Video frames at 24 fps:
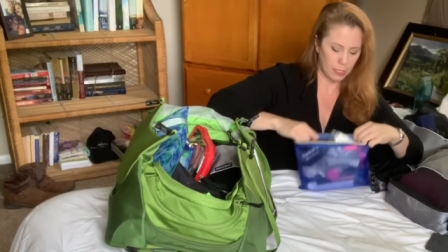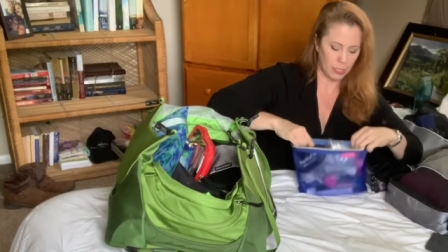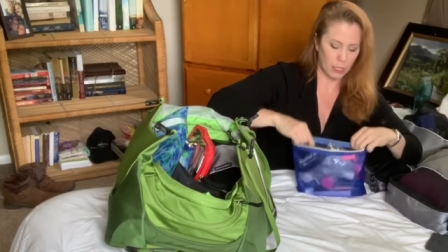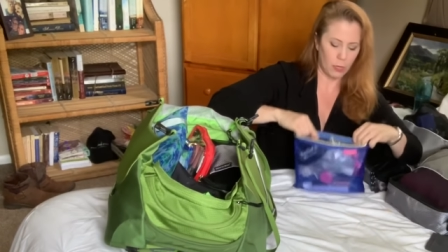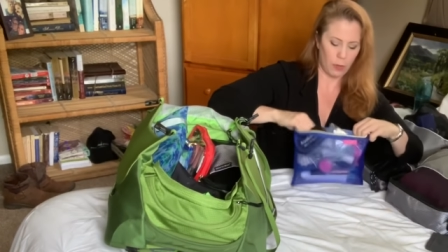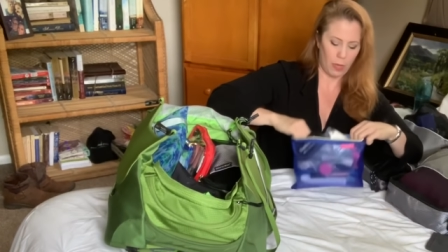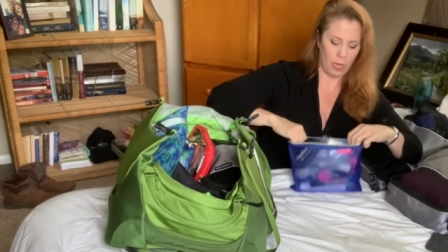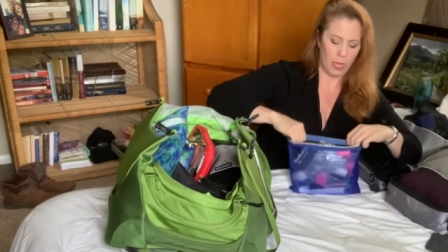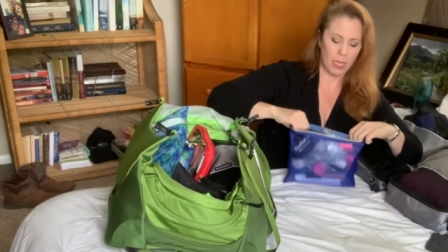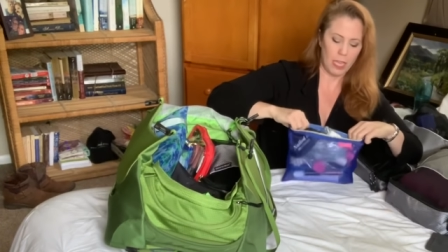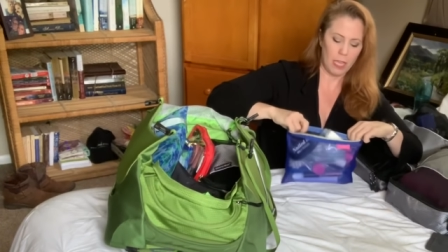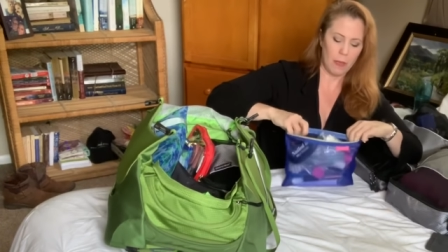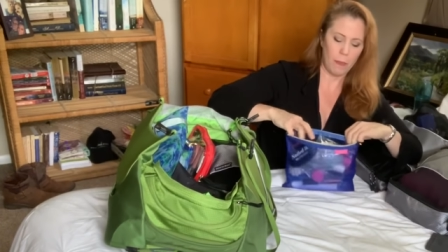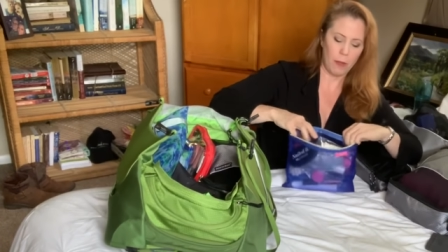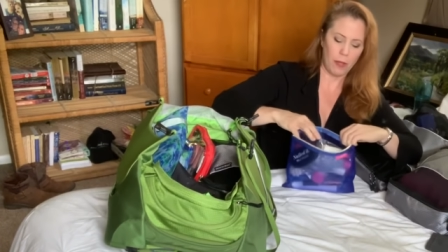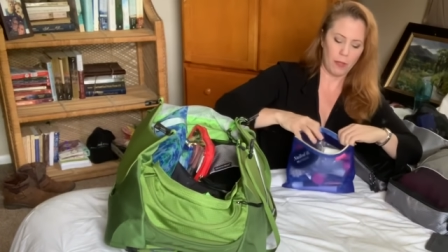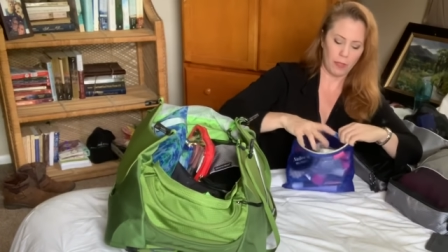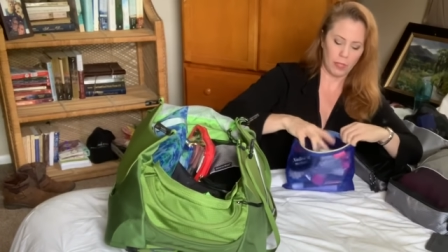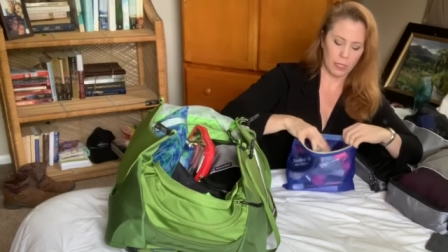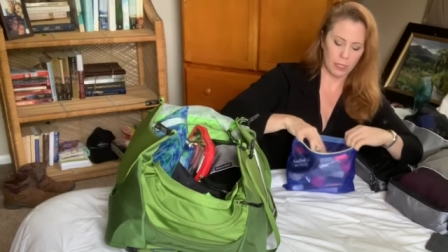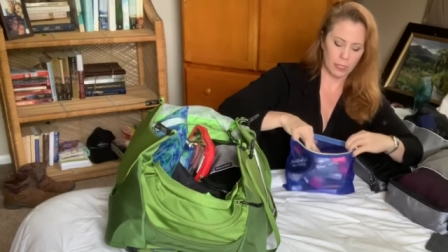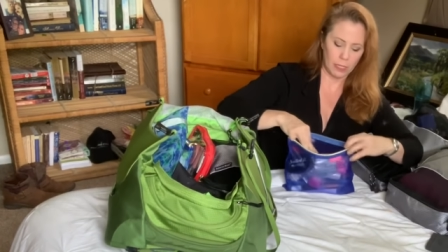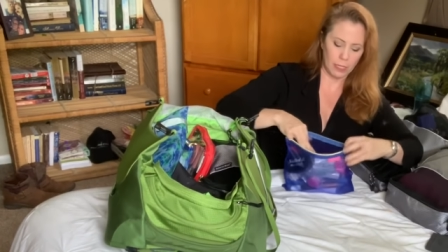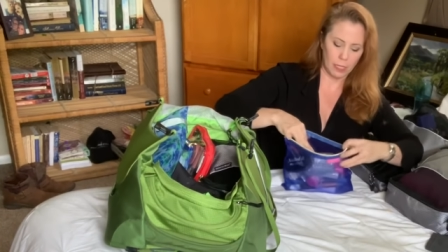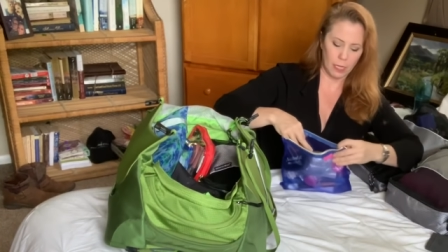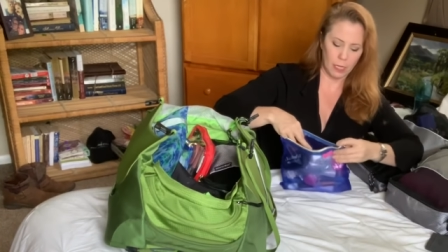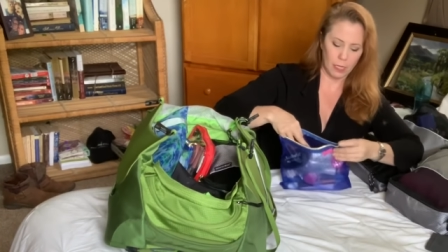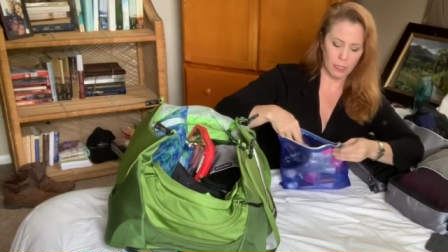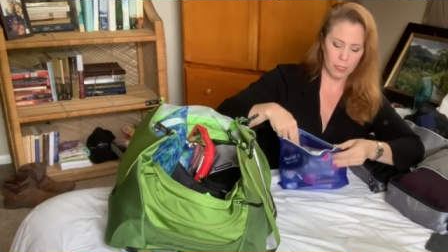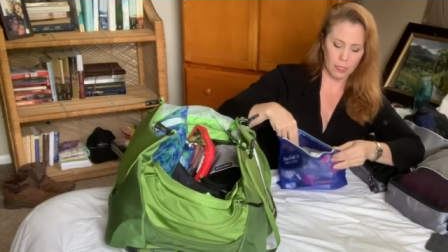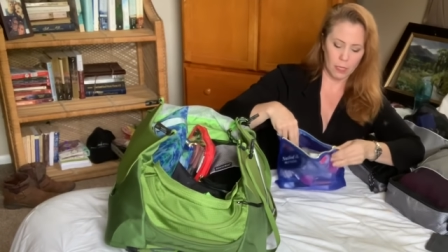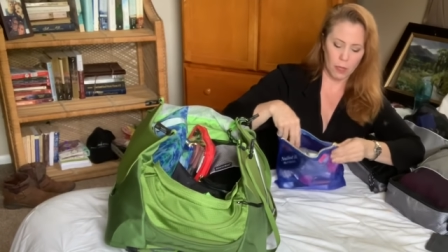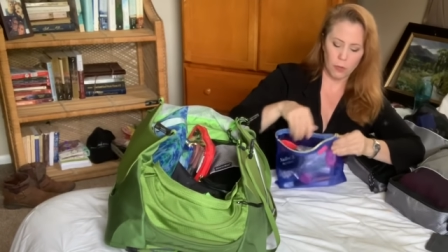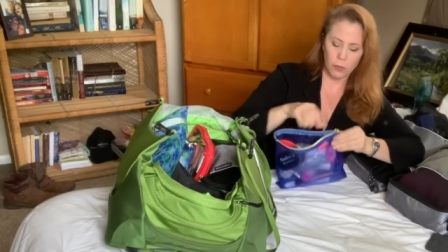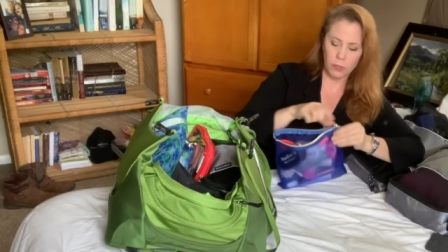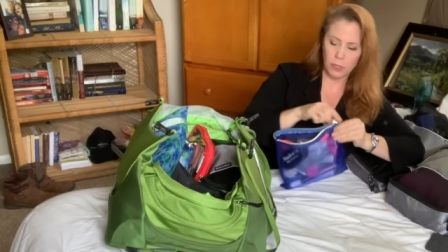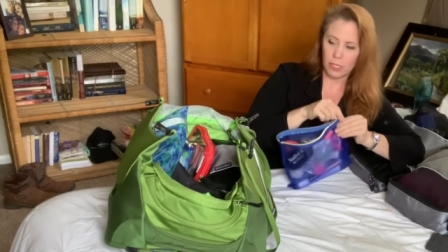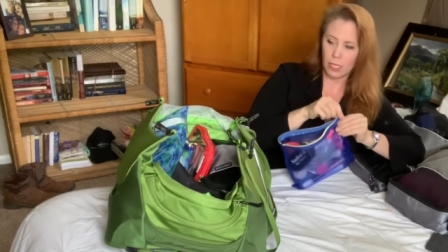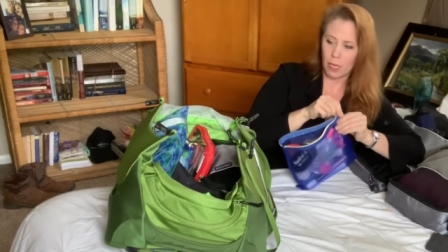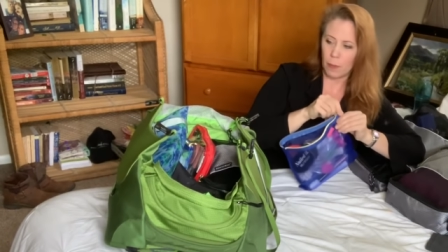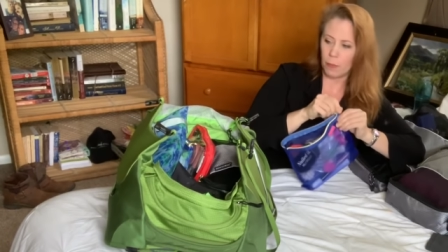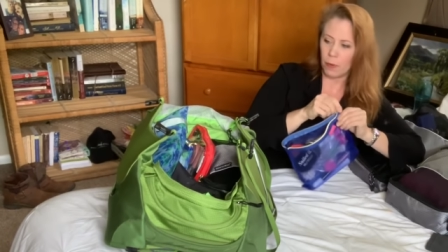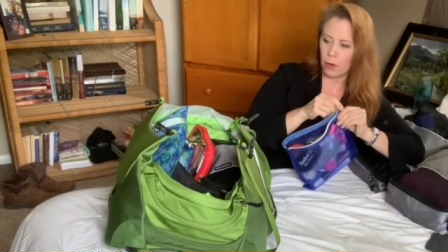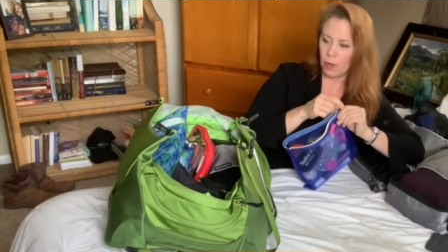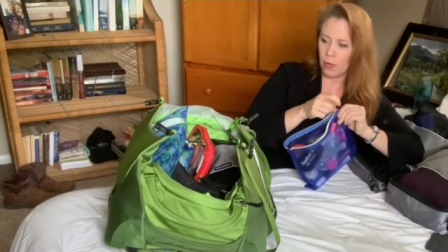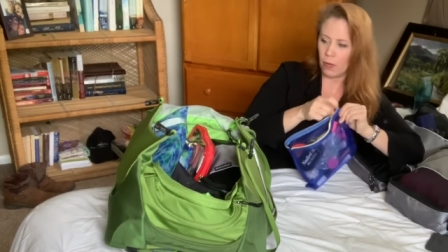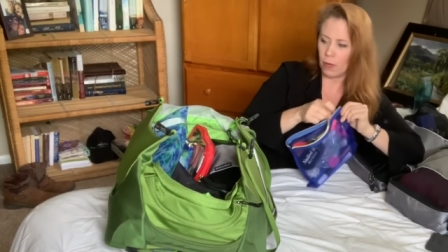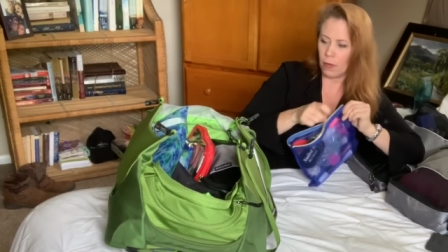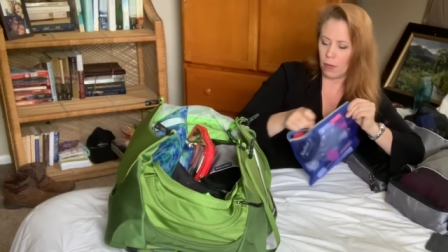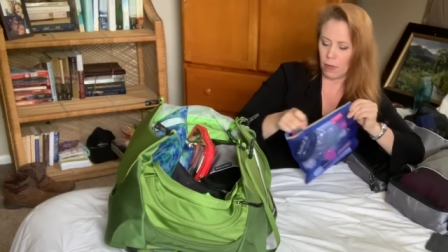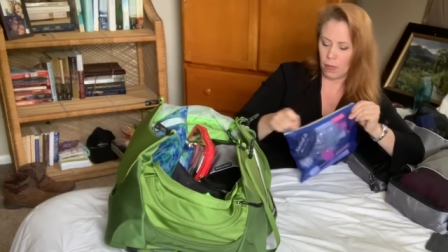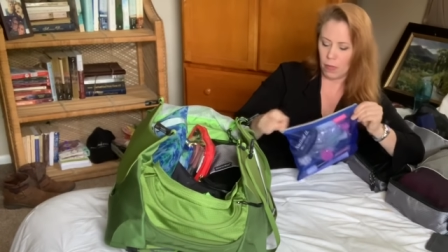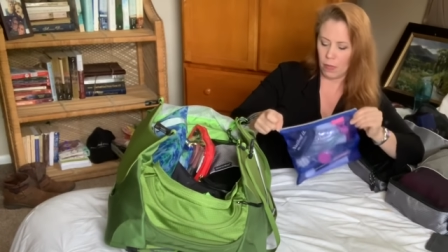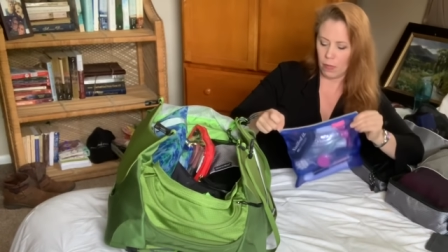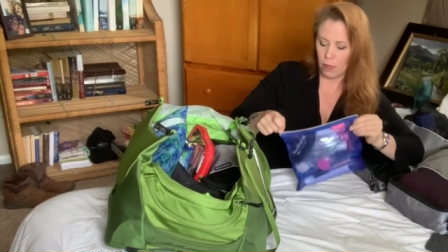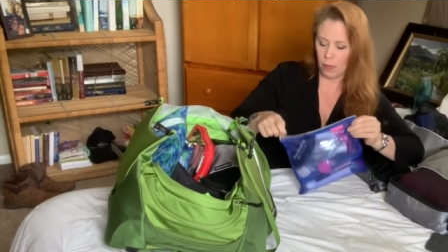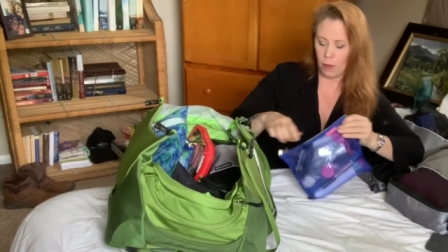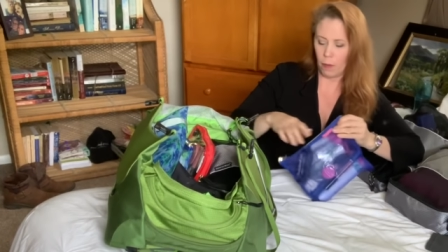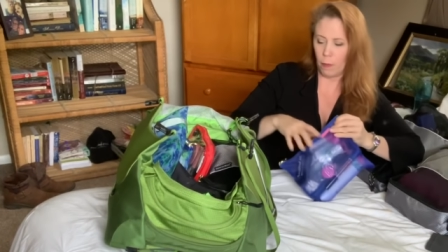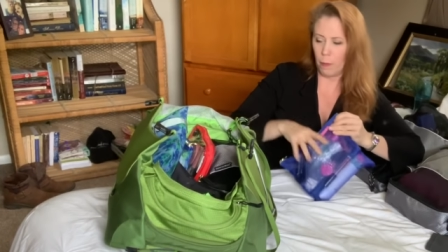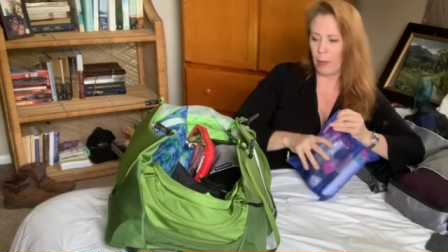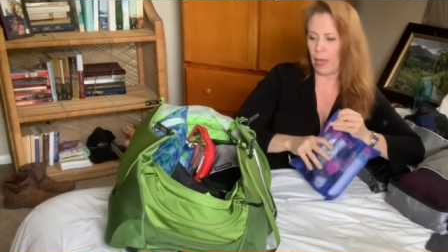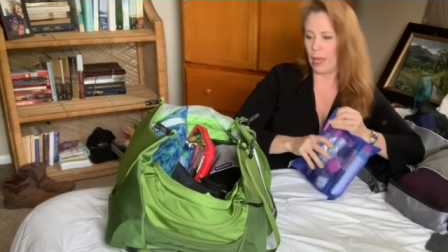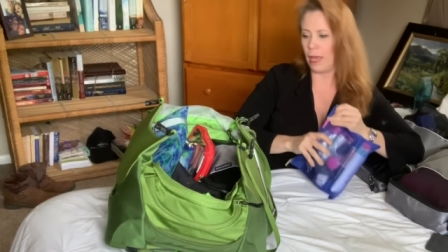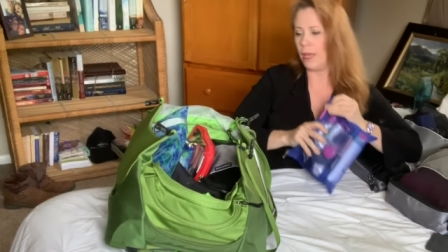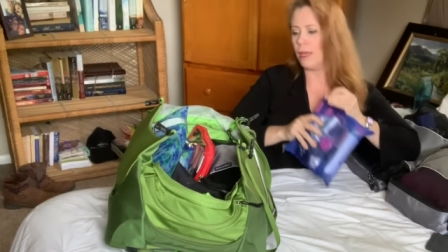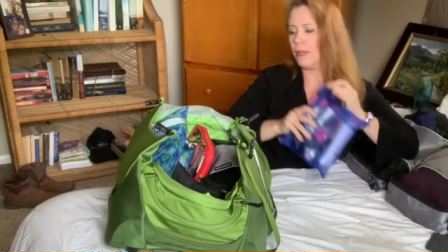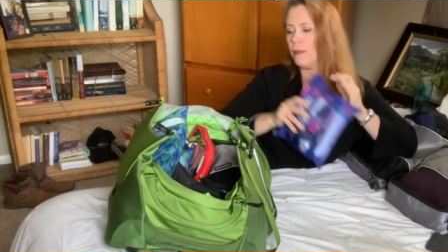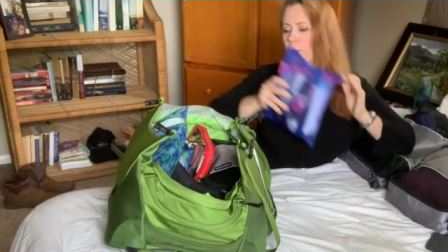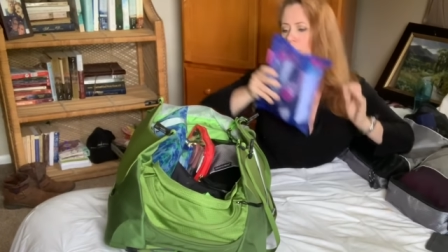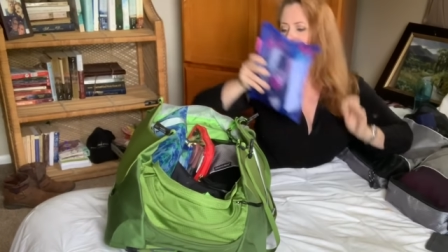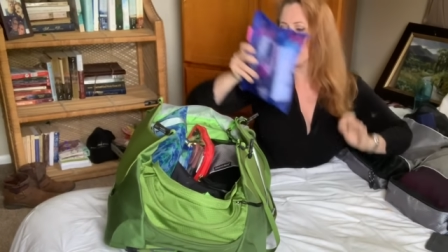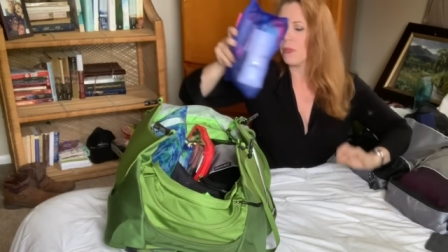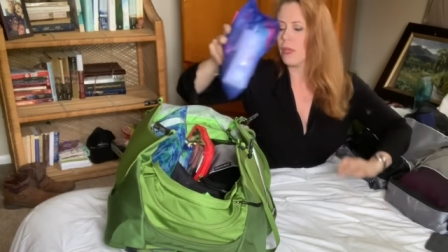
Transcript: so I keep all this in its own separate little bag.